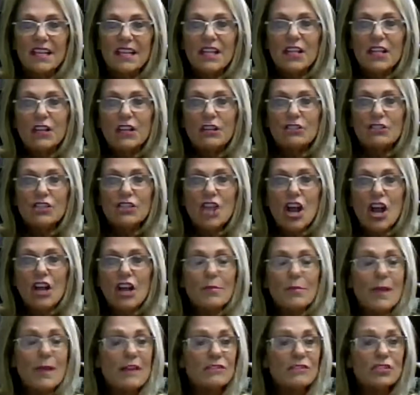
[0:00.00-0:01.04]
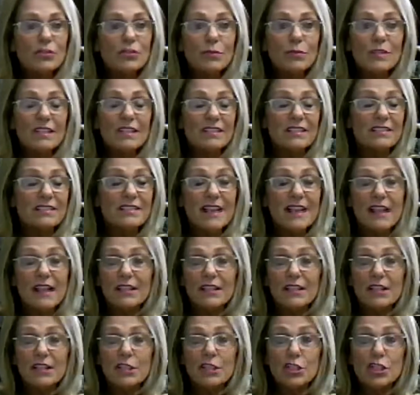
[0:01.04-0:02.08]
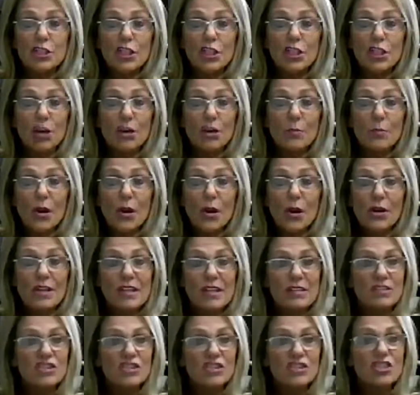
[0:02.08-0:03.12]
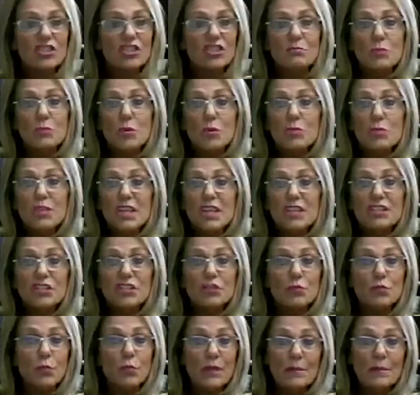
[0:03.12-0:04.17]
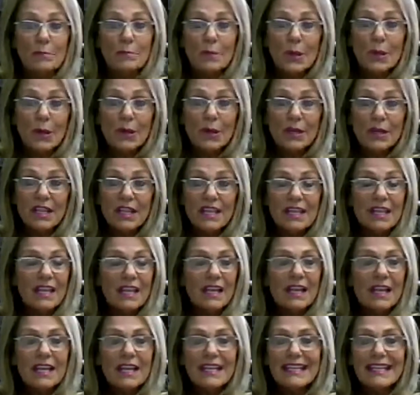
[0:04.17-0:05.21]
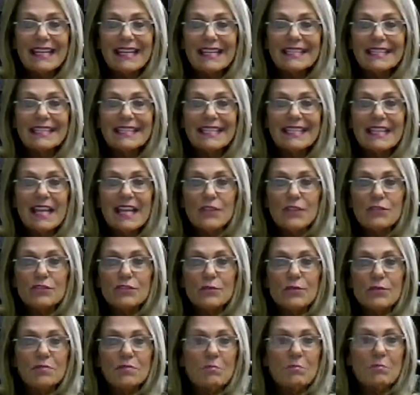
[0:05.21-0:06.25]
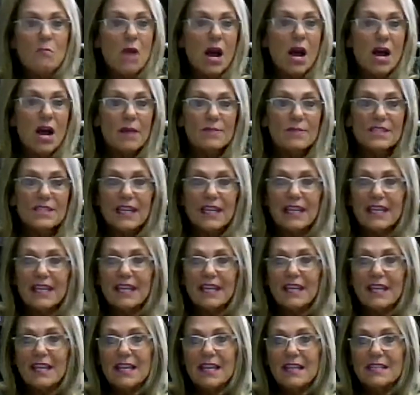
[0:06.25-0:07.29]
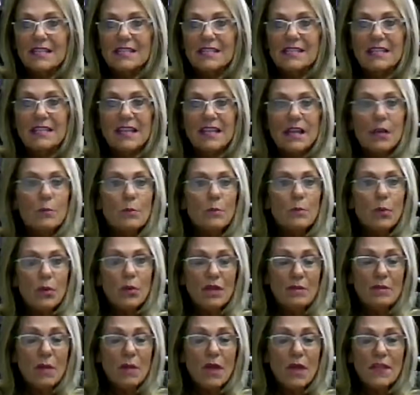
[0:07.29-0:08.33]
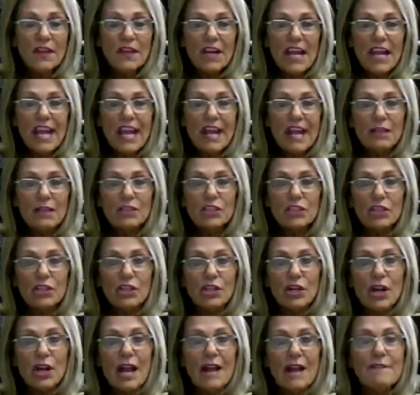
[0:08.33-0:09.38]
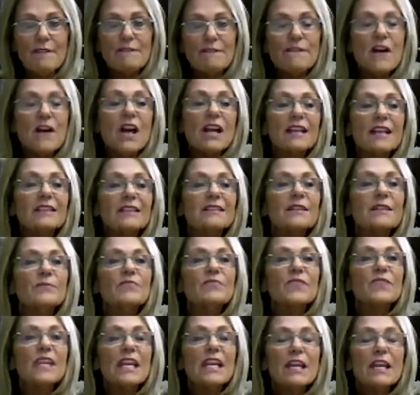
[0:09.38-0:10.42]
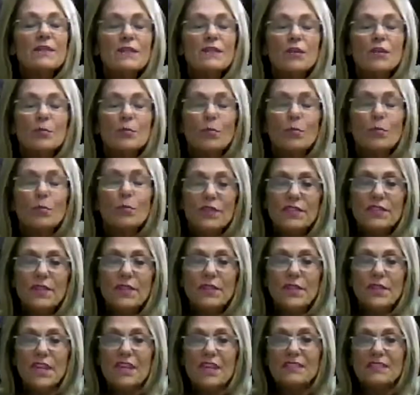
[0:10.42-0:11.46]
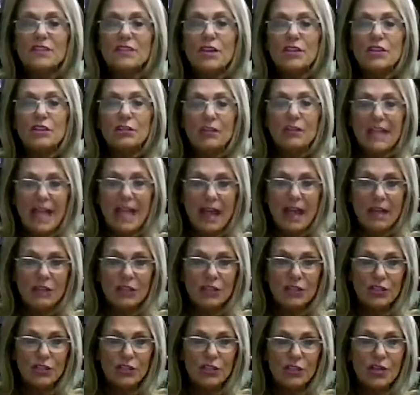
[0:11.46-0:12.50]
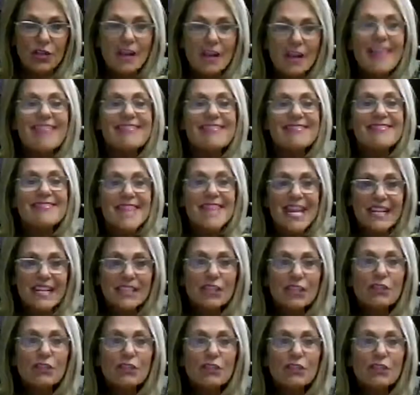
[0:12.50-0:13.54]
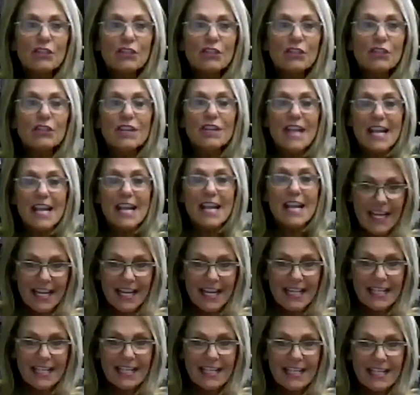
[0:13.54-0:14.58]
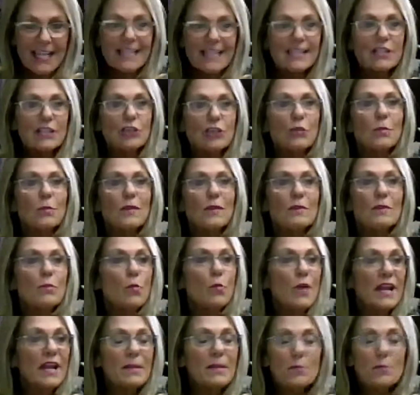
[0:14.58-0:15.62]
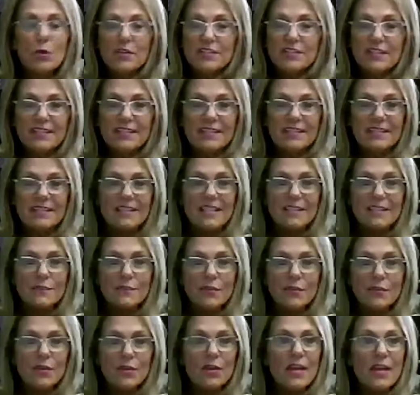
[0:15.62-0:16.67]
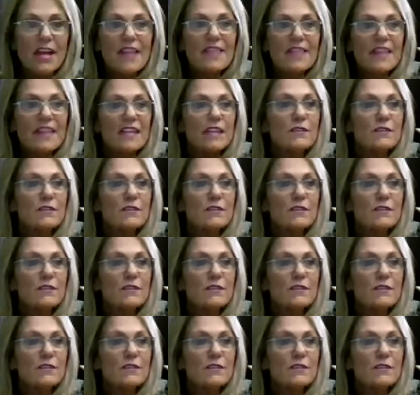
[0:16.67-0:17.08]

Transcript: You talk about doing a salad in a jar party, a smoothie swim party, get togethers with moms and kids. Put them on the calendar. I find if you put the things on your calendar, then create day, that you'll be way more successful than if